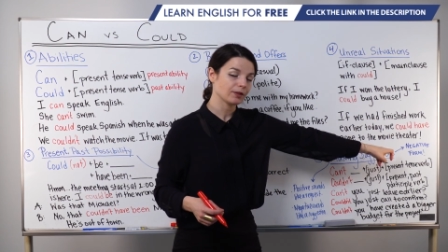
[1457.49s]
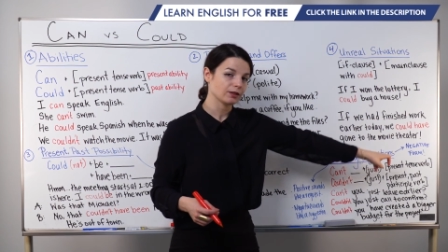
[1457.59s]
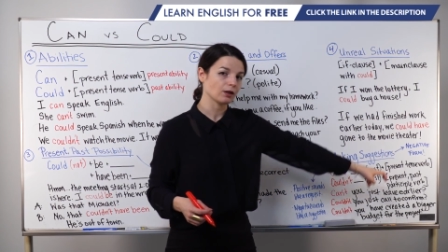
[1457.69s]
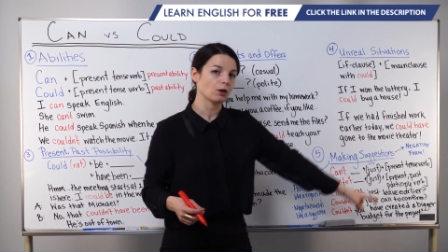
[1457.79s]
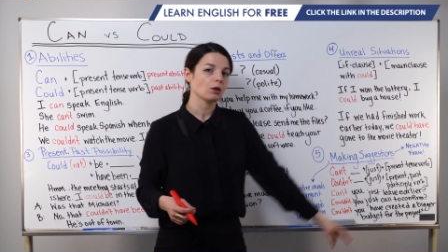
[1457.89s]

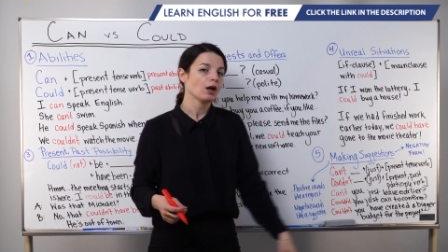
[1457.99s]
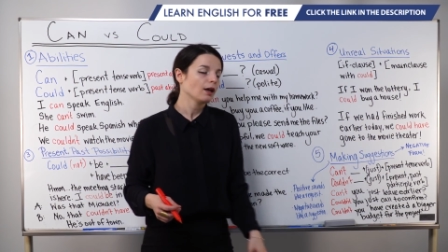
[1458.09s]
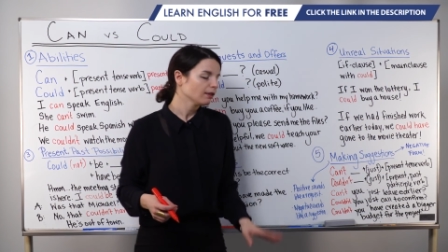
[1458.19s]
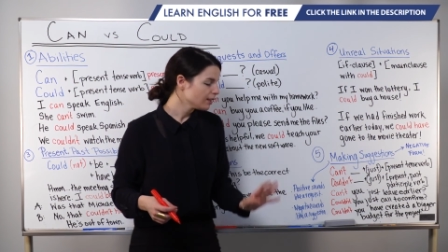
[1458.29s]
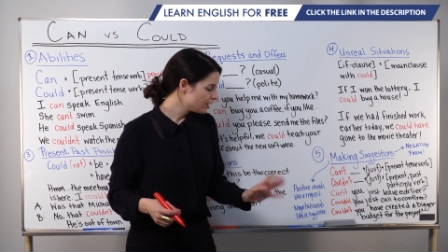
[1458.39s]
So
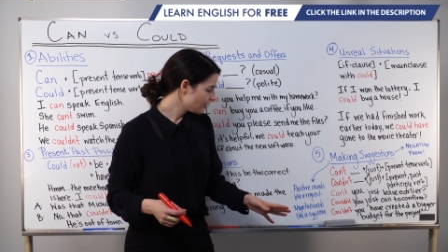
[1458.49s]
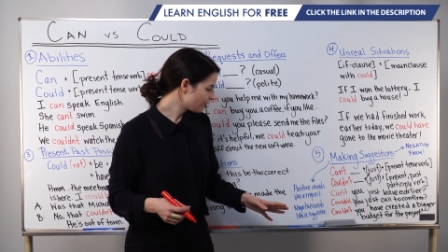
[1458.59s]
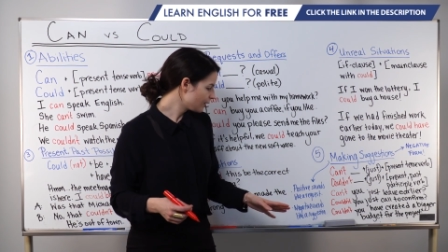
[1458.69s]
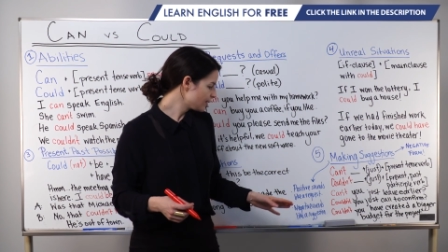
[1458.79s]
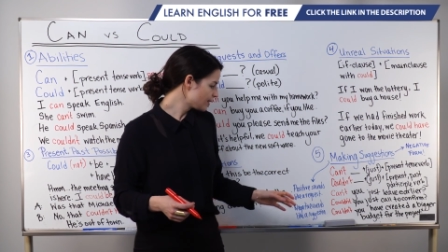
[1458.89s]
the
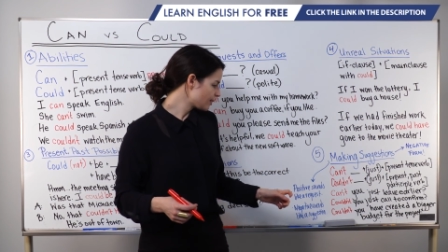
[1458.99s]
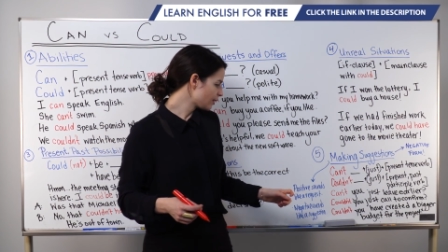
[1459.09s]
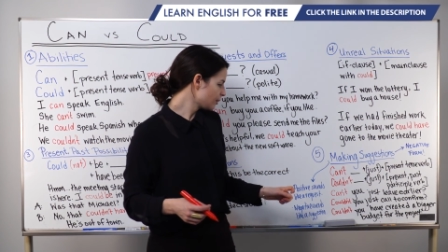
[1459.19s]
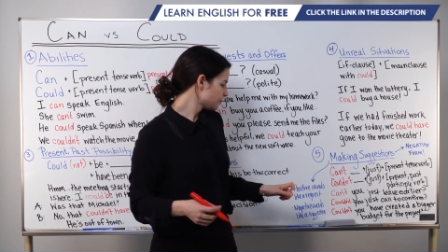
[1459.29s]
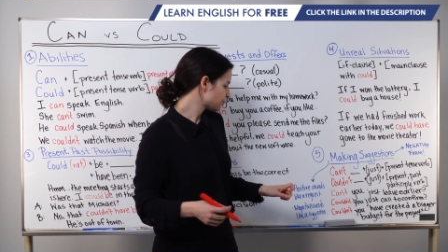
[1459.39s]
difference
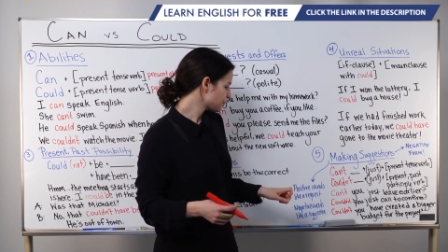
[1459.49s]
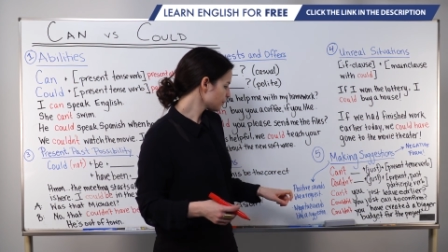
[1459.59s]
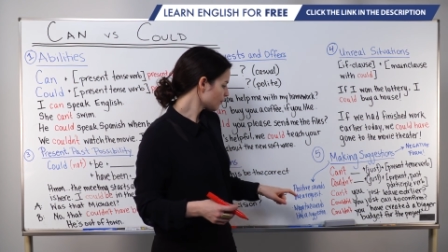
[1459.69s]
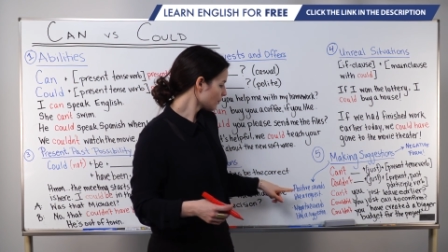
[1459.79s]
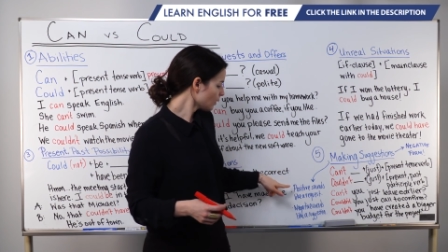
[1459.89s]
here
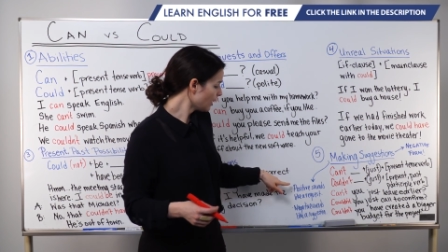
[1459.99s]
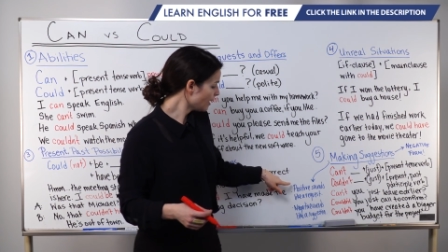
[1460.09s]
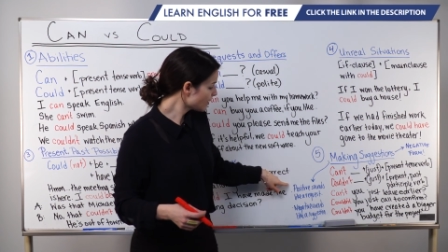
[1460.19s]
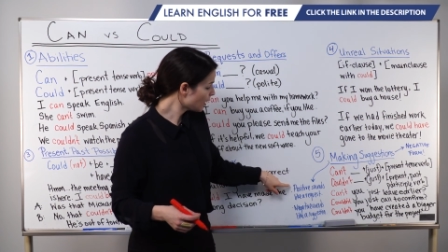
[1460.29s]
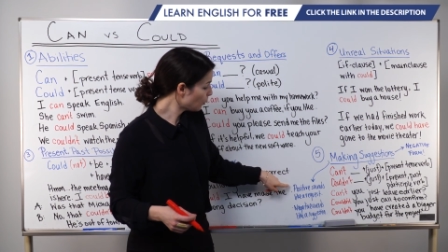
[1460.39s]

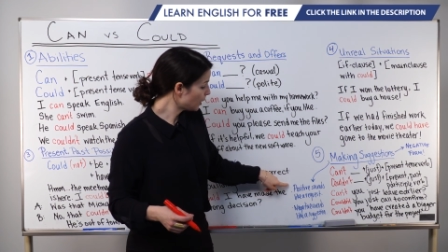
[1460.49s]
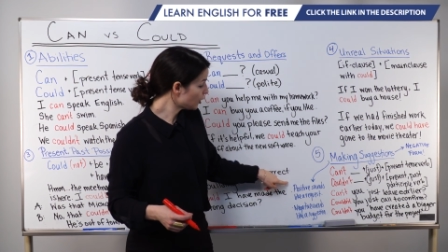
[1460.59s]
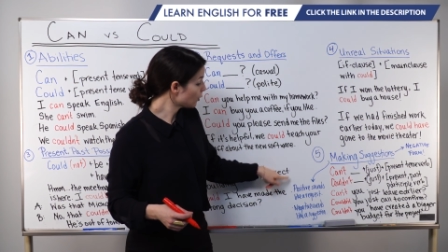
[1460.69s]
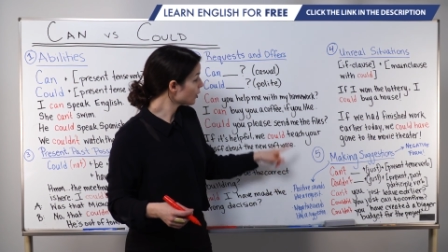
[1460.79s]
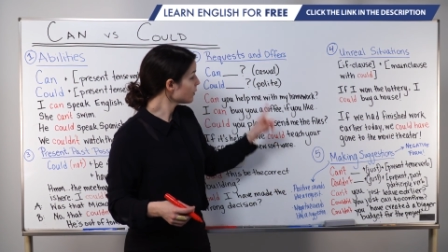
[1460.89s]
is that when
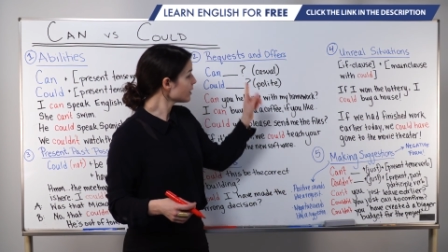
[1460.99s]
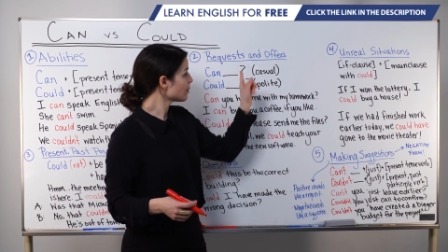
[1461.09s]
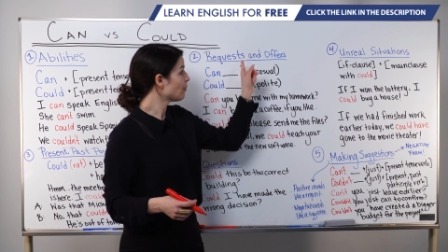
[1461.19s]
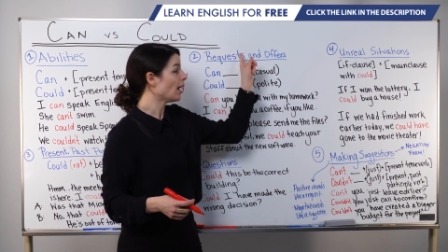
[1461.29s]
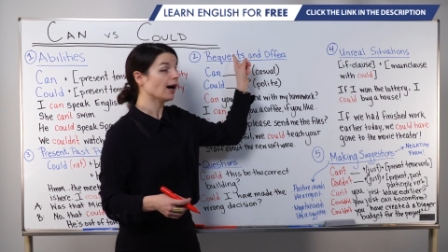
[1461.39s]
you use the
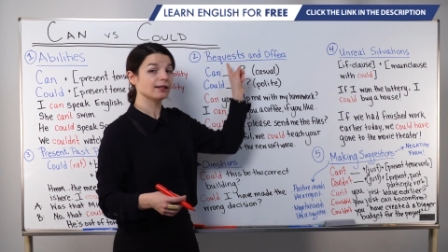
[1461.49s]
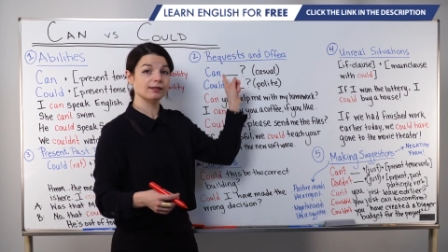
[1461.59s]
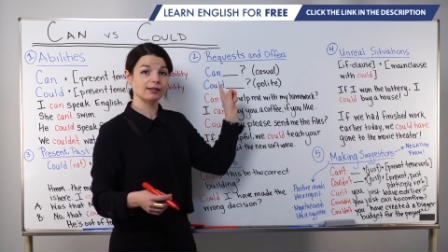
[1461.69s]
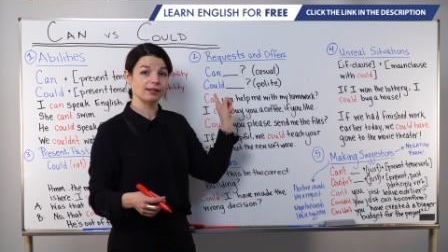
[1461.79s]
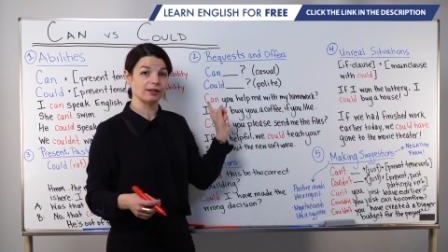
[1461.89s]

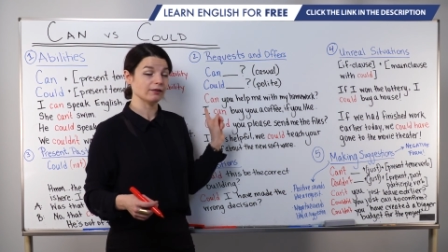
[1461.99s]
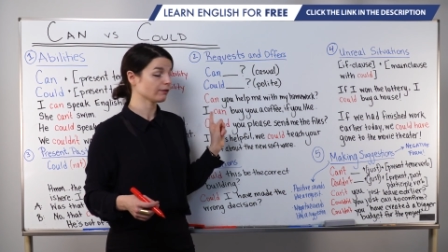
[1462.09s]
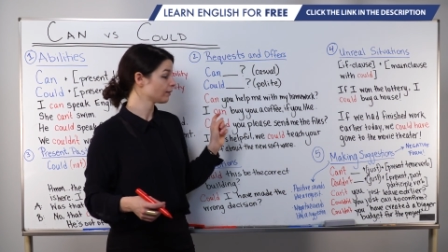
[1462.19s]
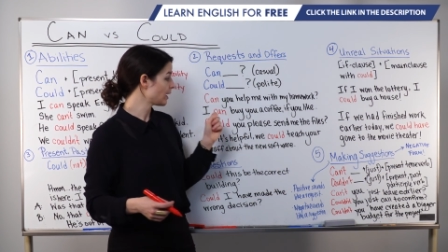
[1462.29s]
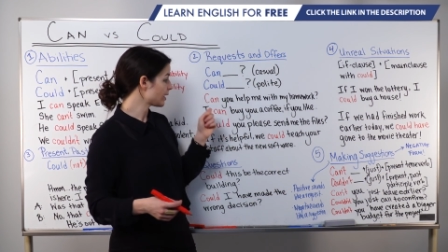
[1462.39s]

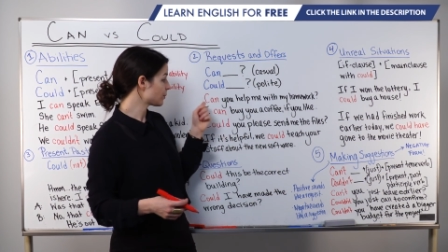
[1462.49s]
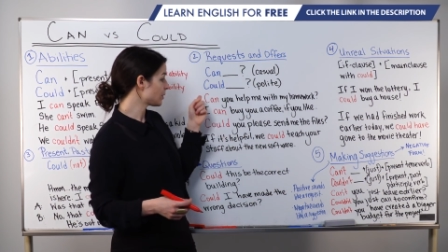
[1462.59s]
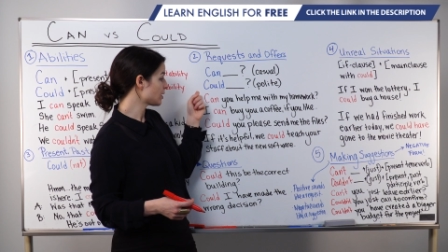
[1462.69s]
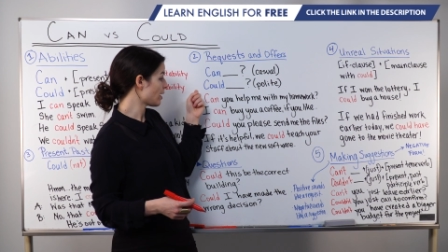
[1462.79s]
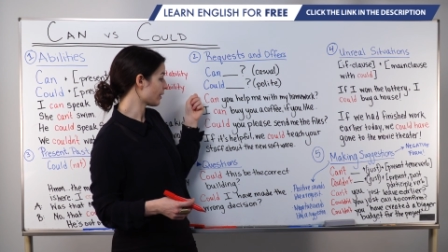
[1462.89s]
positive, as we
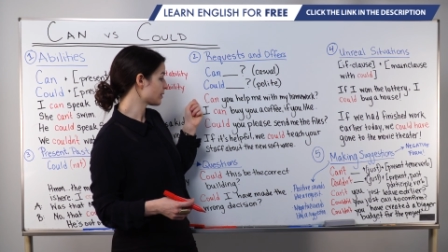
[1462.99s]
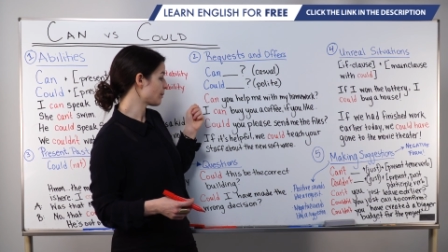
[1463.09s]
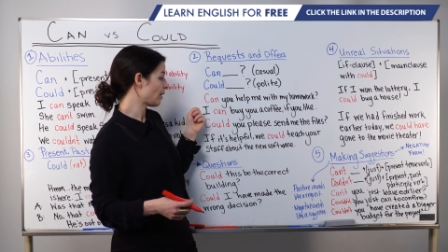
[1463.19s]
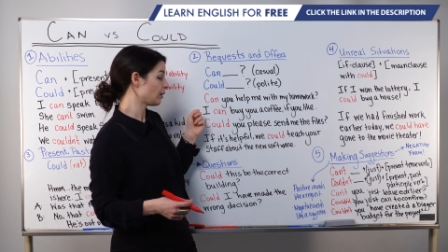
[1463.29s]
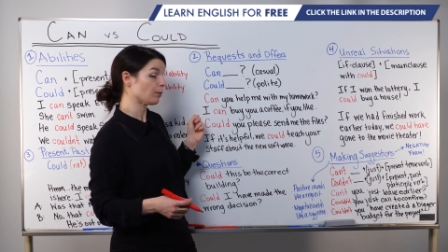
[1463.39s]
talked
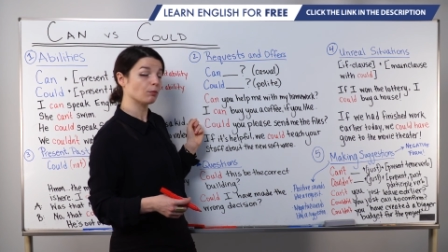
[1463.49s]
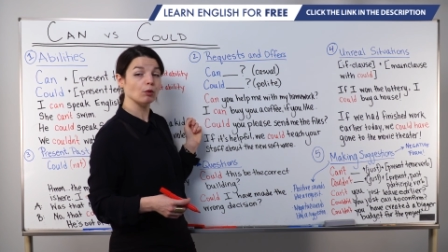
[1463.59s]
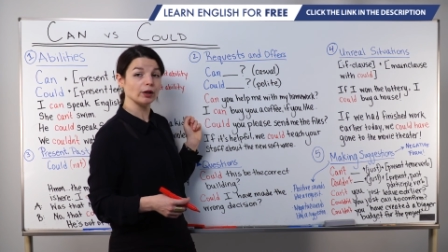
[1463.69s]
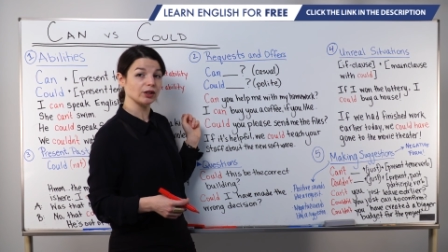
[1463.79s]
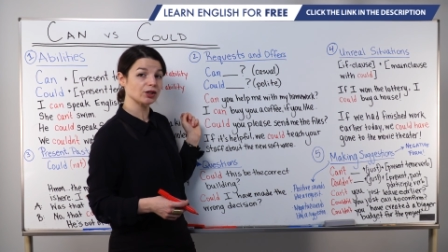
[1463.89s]
about in
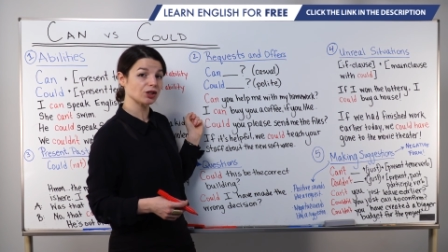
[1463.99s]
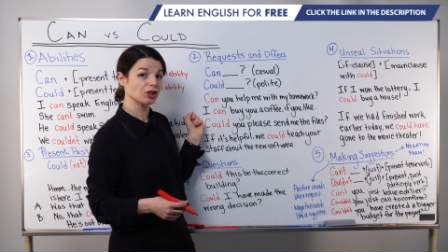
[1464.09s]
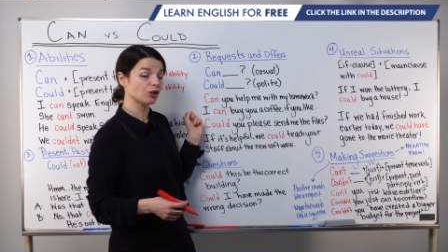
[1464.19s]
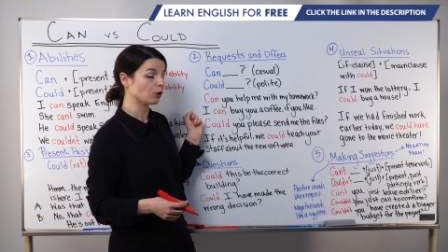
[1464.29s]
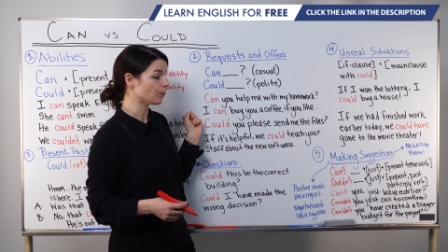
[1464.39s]
point
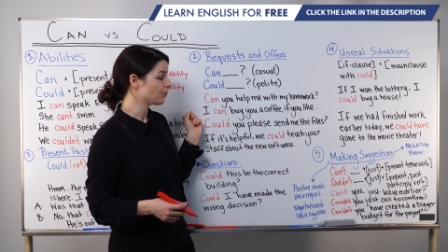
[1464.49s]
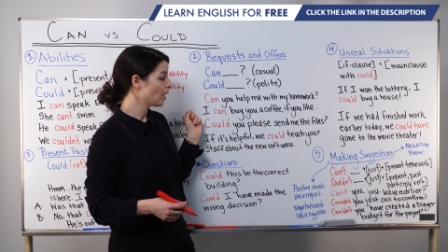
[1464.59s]
two,